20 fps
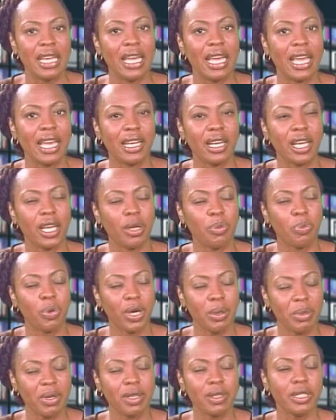and I
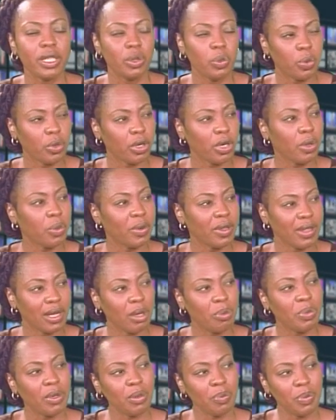primarily work with
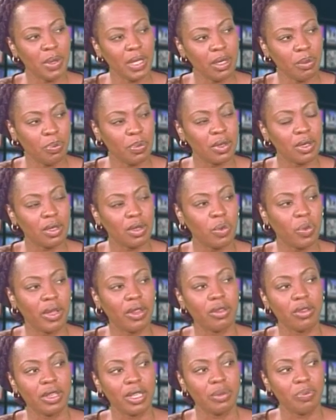helping people,
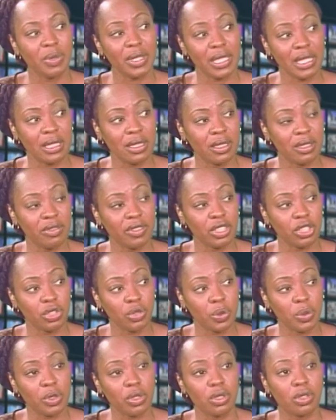whether it be
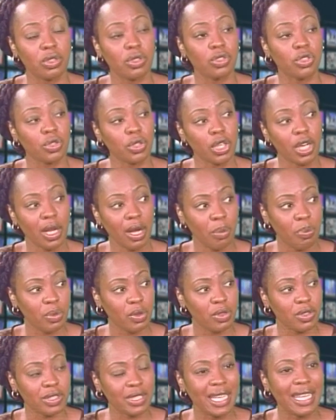individuals or
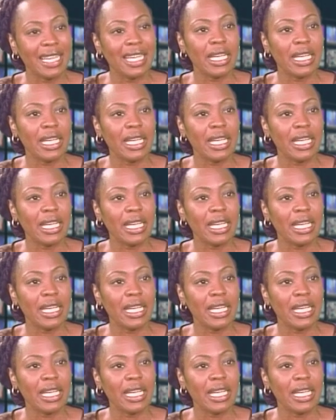couples,